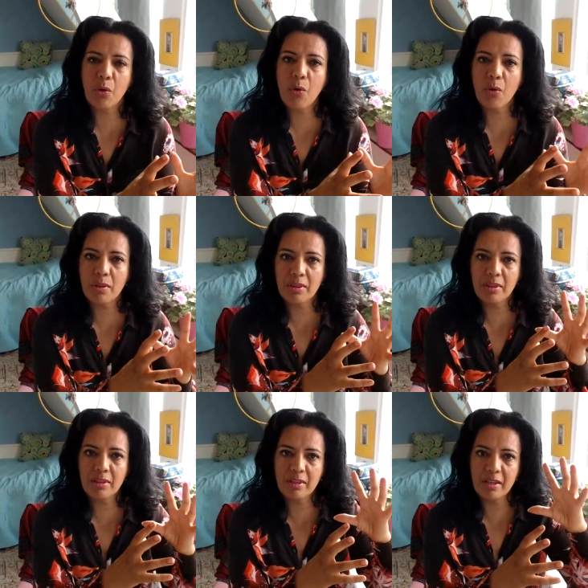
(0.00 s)

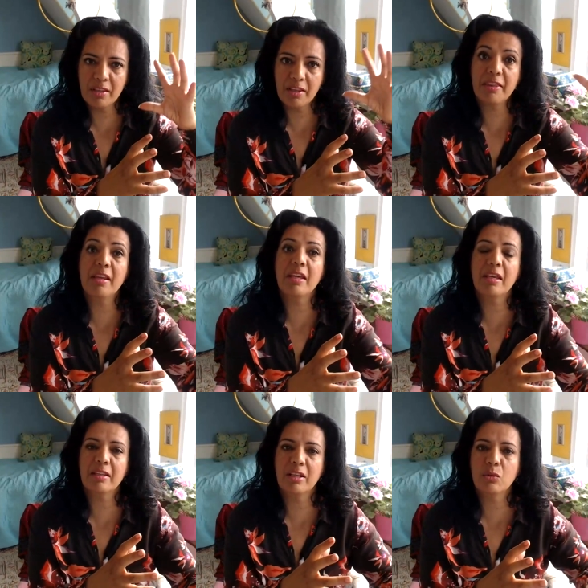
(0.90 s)
on the
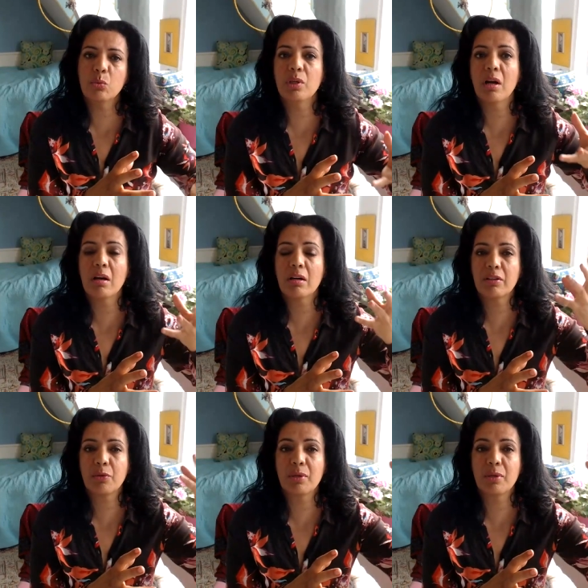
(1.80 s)
thing that we are